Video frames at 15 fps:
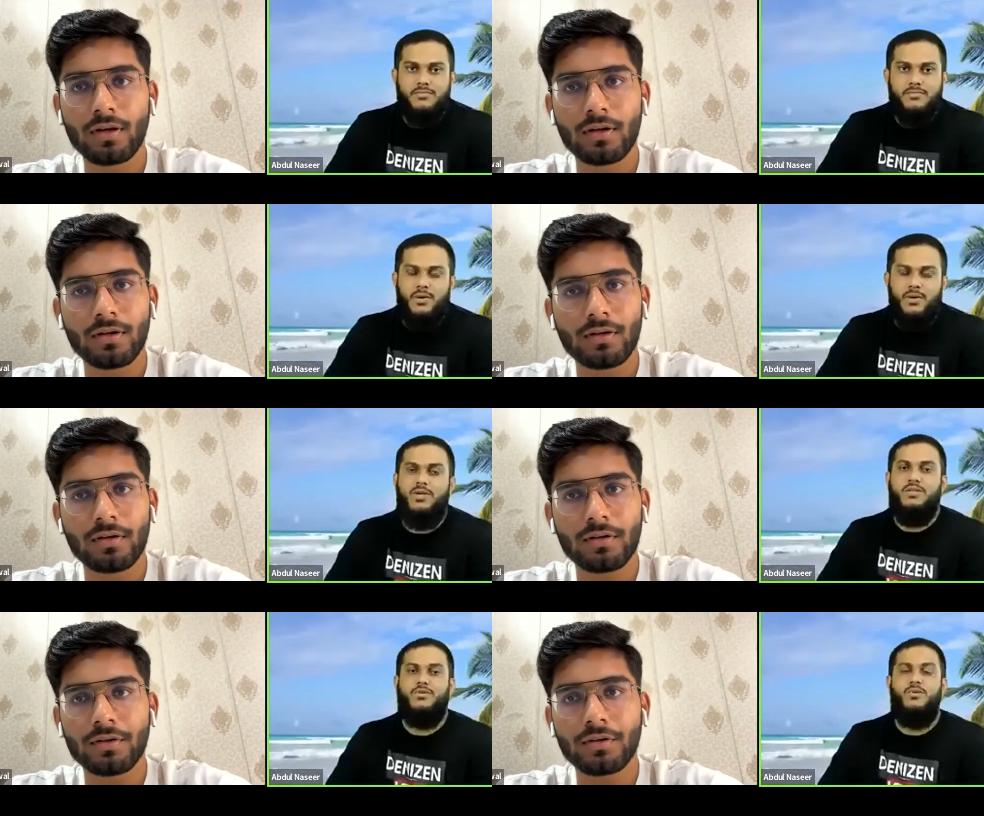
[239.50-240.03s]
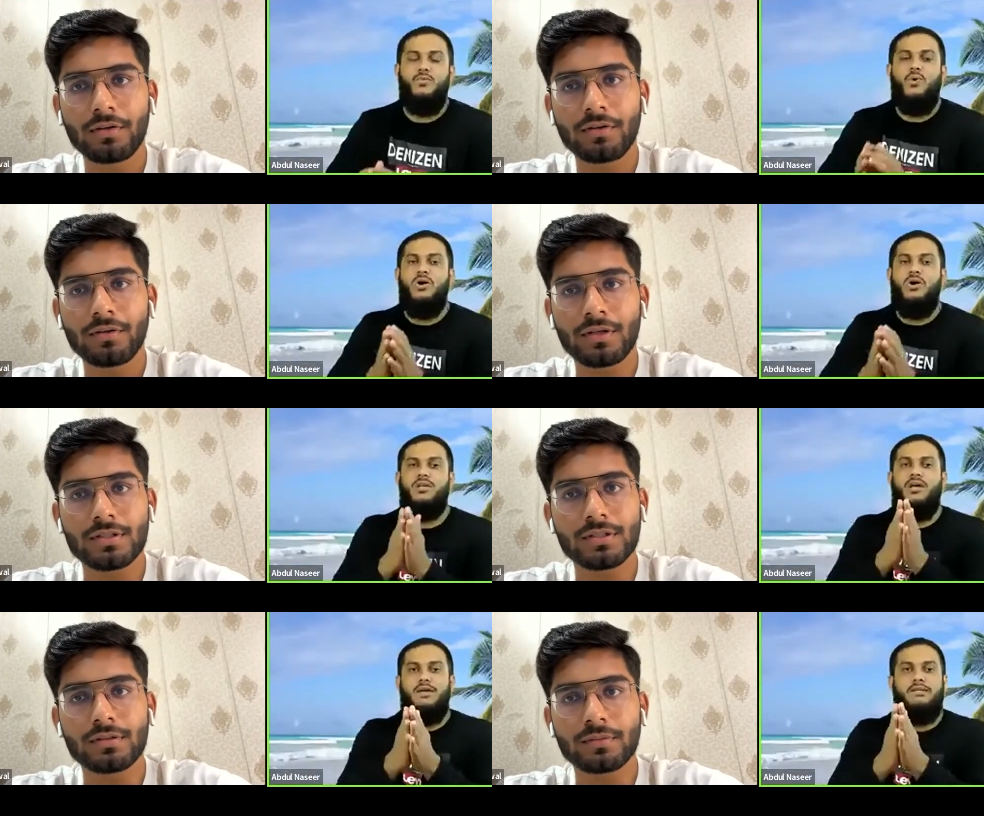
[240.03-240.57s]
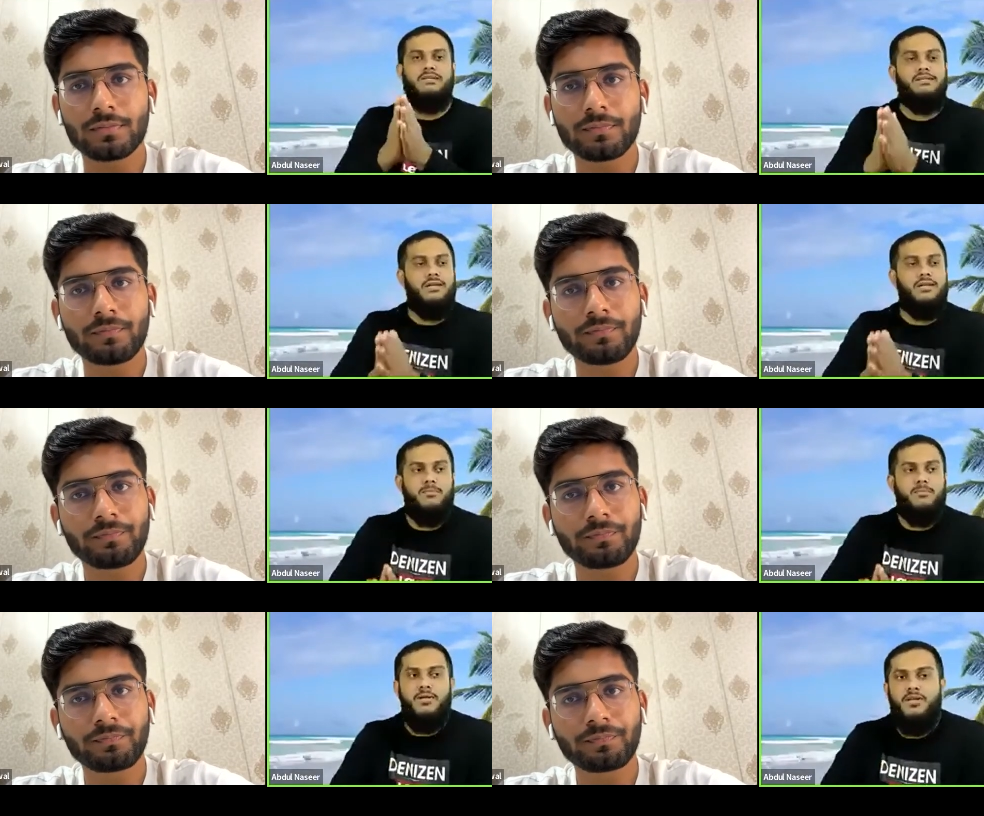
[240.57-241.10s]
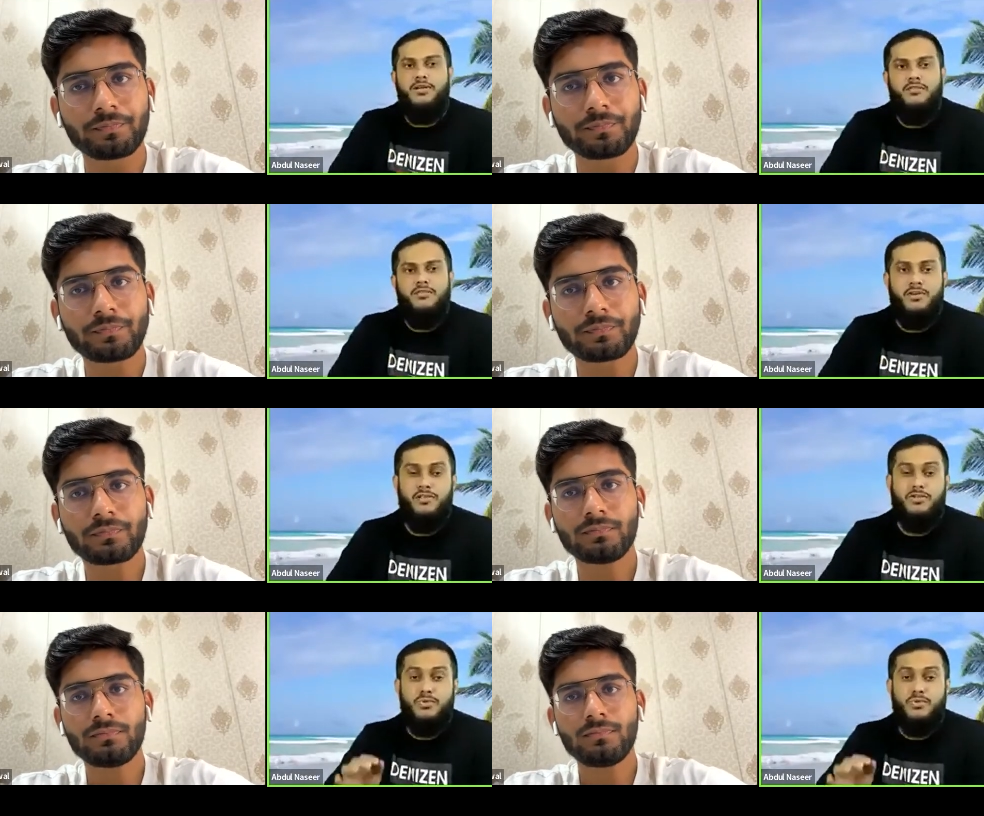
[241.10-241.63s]
Speaker 1: Okay, so what Ayan is recommending for
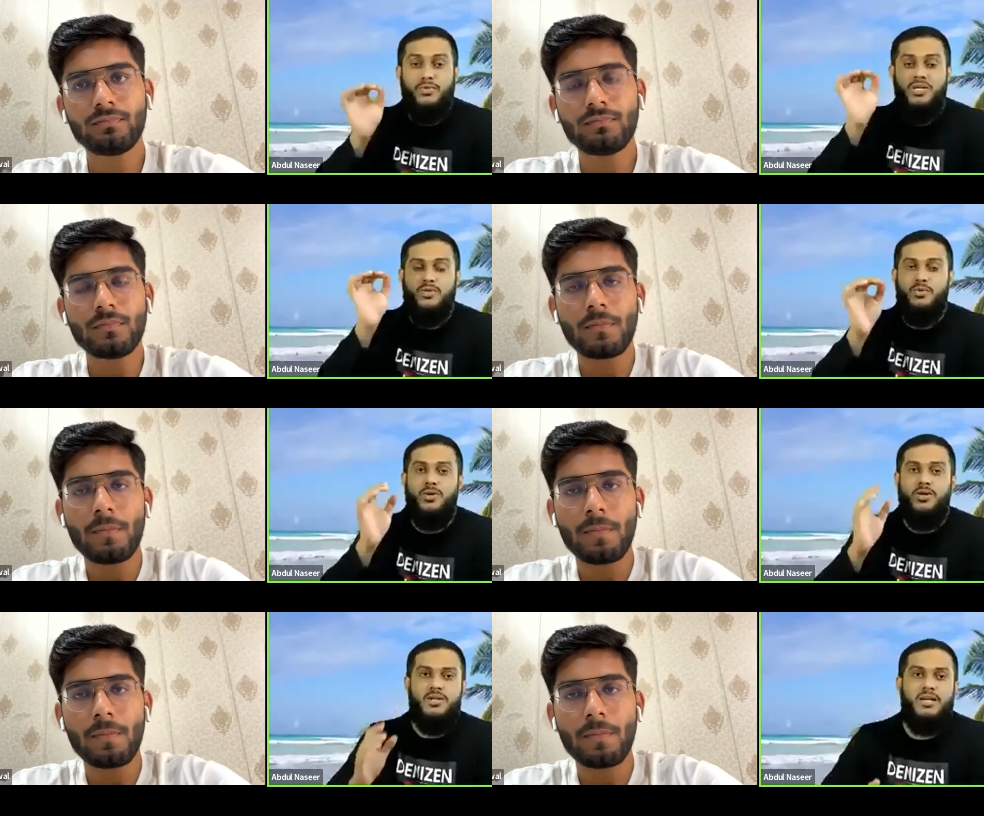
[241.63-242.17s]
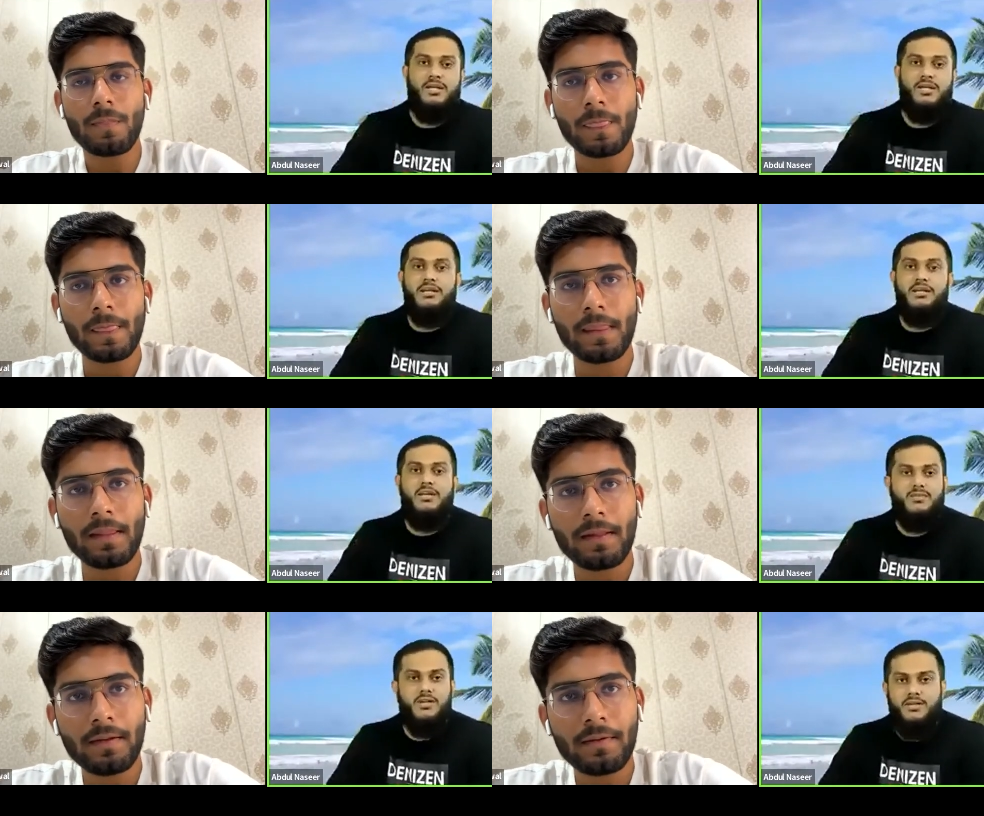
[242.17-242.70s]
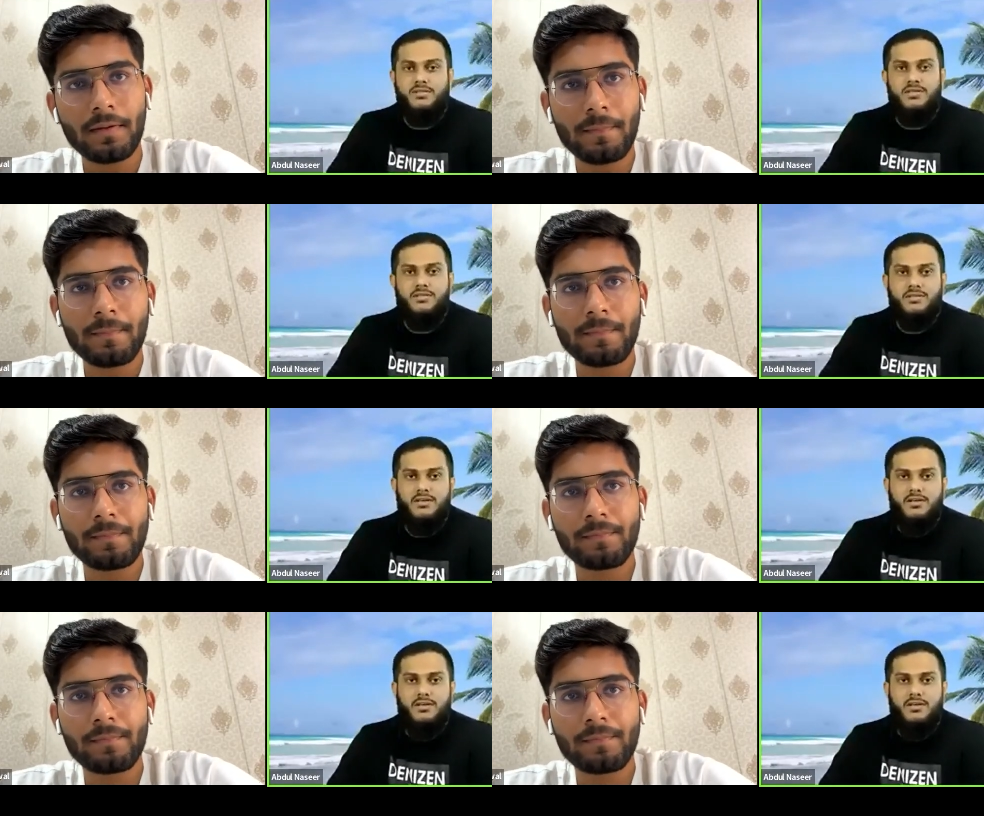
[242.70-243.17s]
the students who are attending live classes